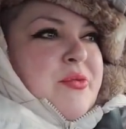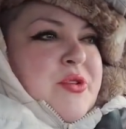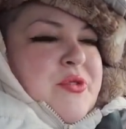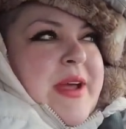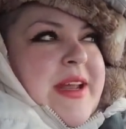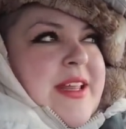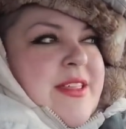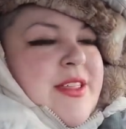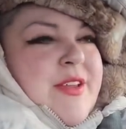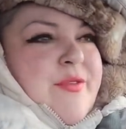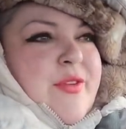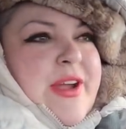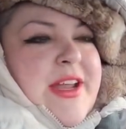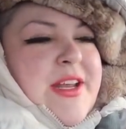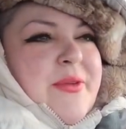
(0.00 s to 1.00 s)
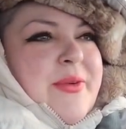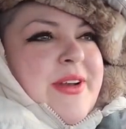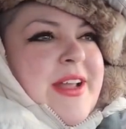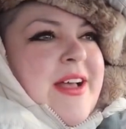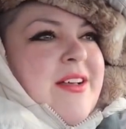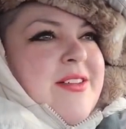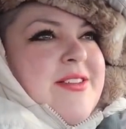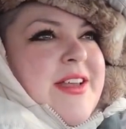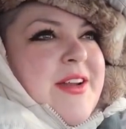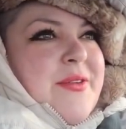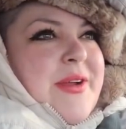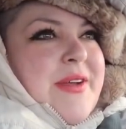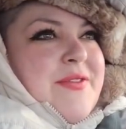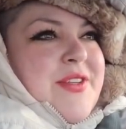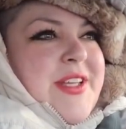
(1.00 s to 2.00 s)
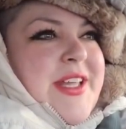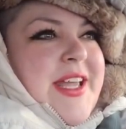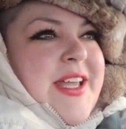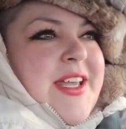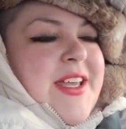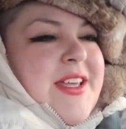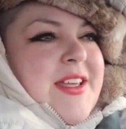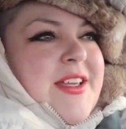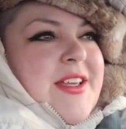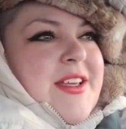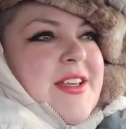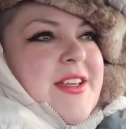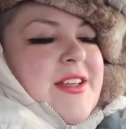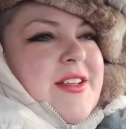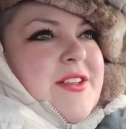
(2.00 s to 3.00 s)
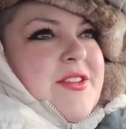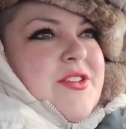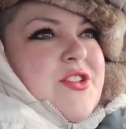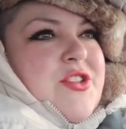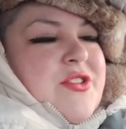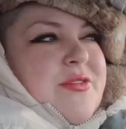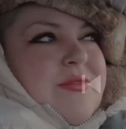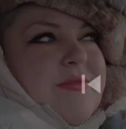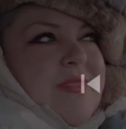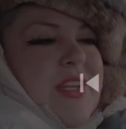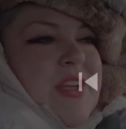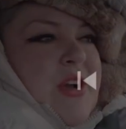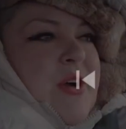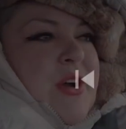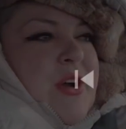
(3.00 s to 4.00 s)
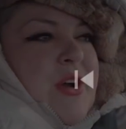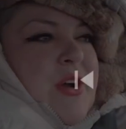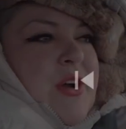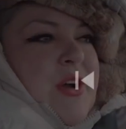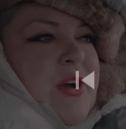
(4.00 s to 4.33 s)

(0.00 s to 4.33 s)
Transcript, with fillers: do anything for anyone else. I don't have to like. Oh, this comment. know